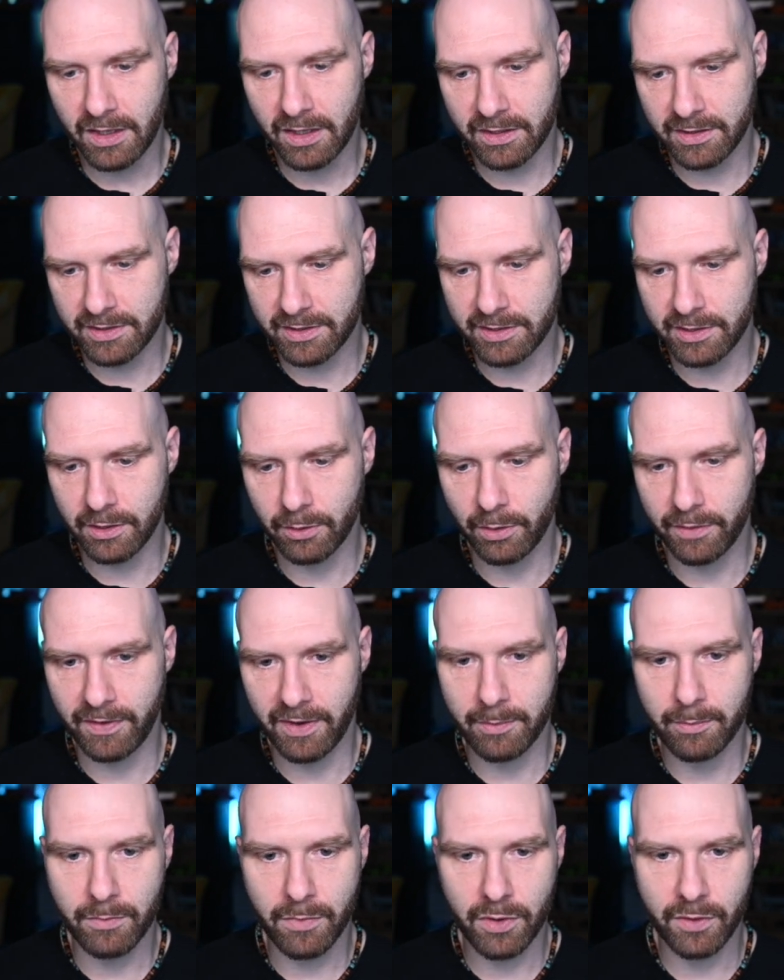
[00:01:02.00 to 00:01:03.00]
So if I
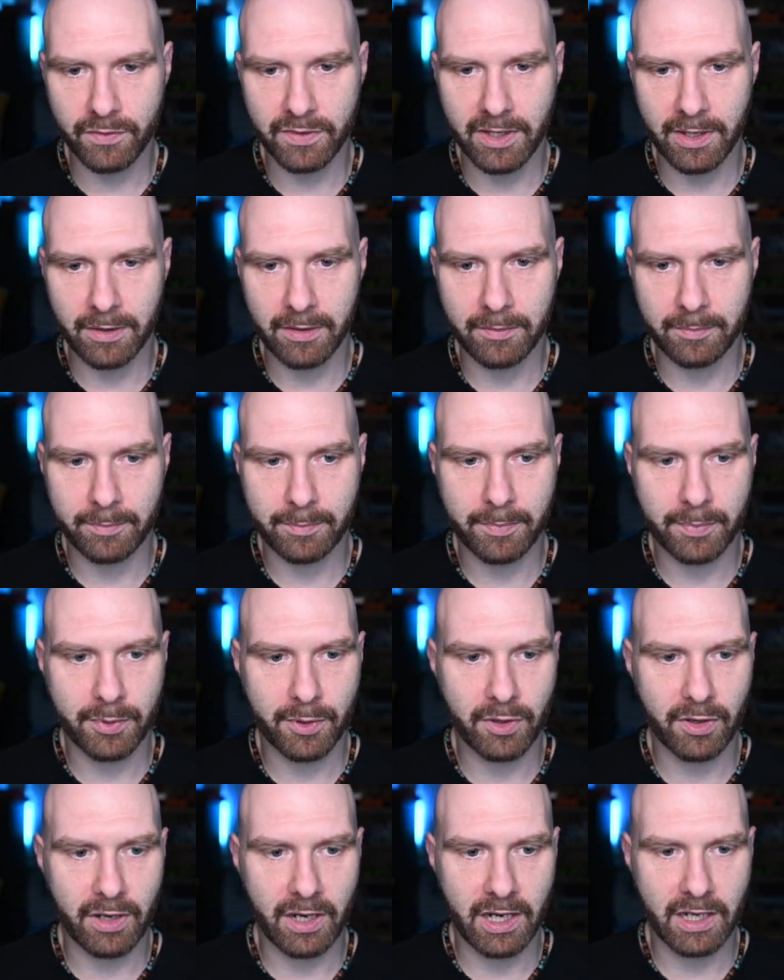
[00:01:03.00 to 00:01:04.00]
move the
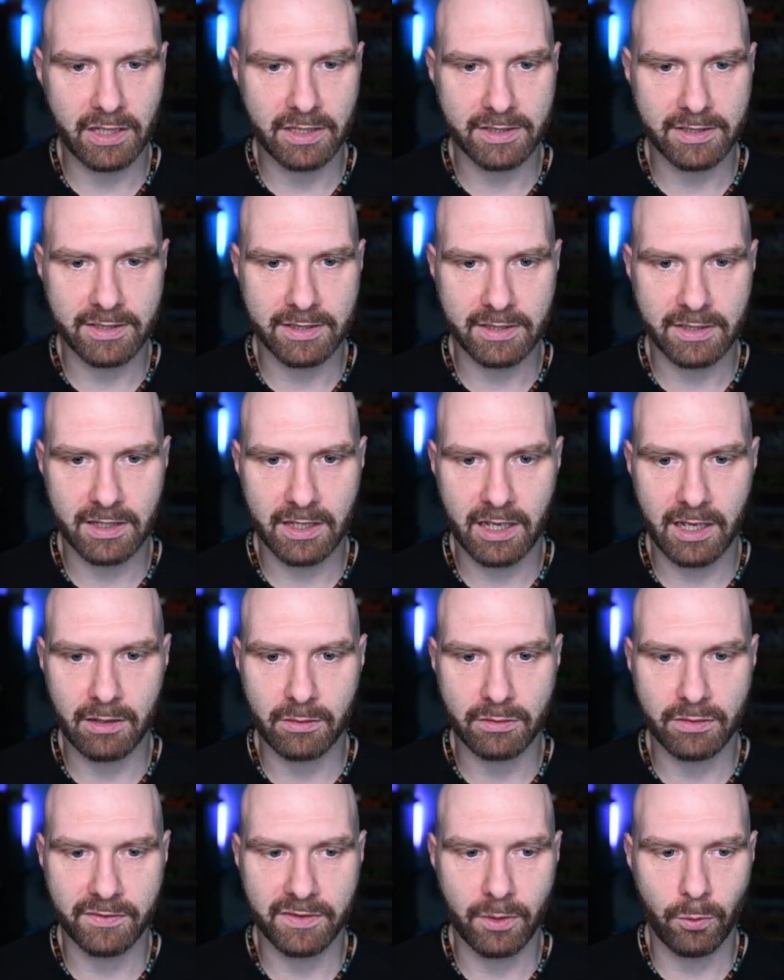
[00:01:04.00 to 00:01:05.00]
price
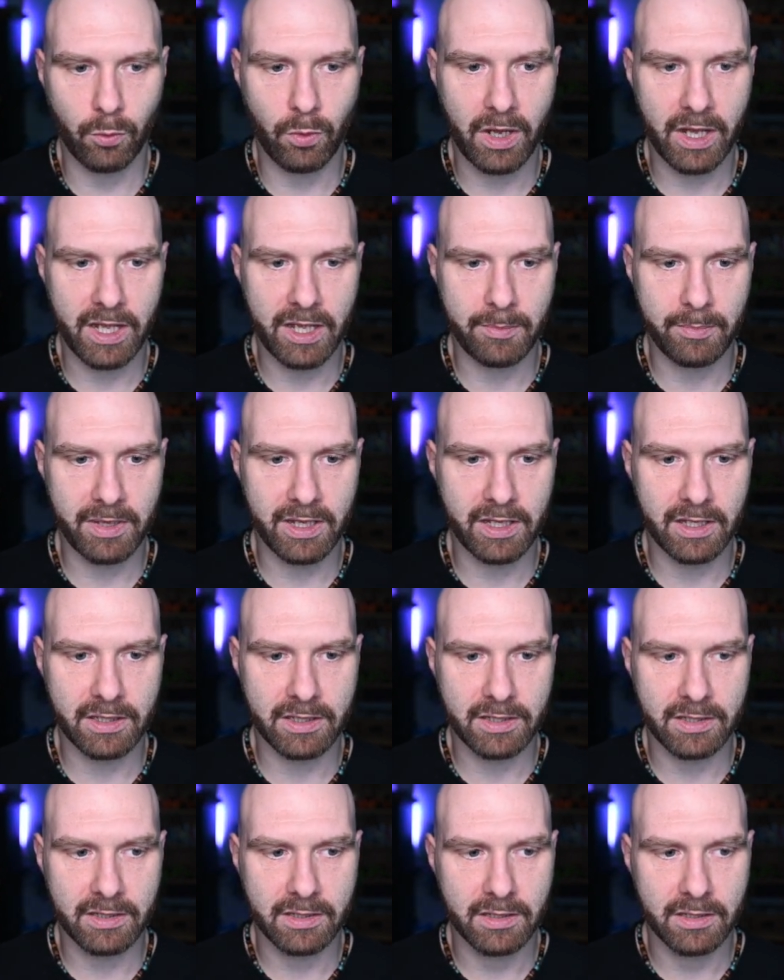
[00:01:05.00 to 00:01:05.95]
out of the way a bit,